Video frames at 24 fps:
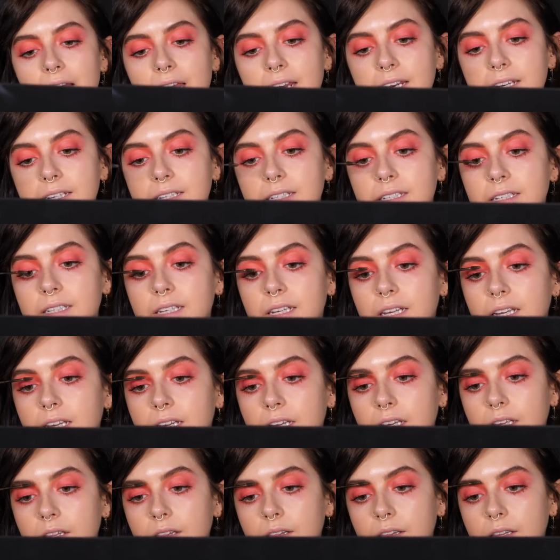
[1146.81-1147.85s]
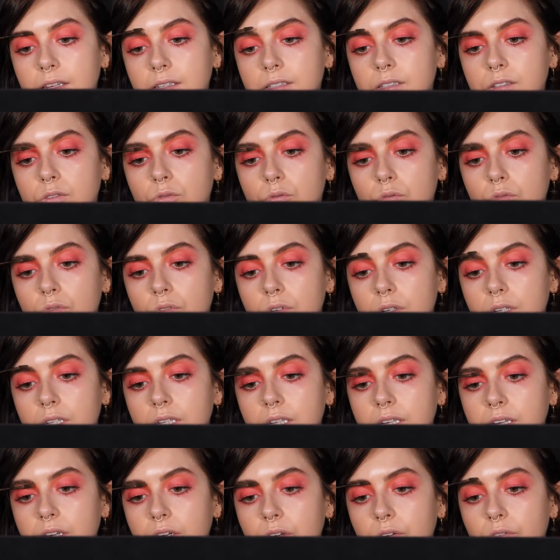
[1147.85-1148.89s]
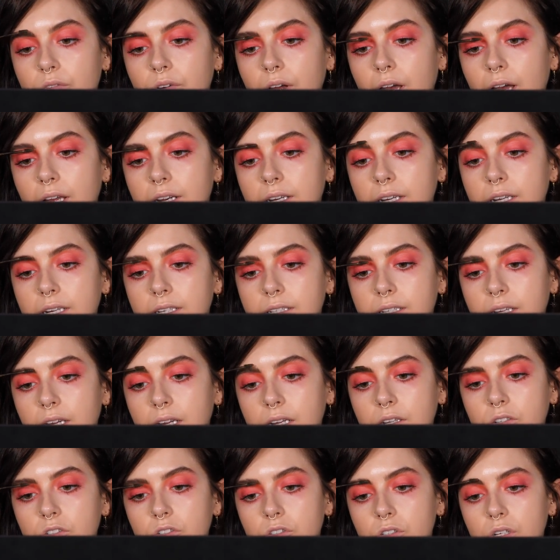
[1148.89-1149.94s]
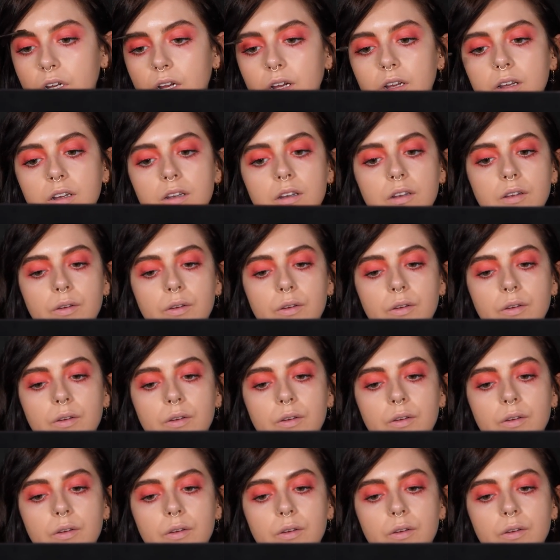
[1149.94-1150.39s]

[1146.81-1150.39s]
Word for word: And this is really good for adding texture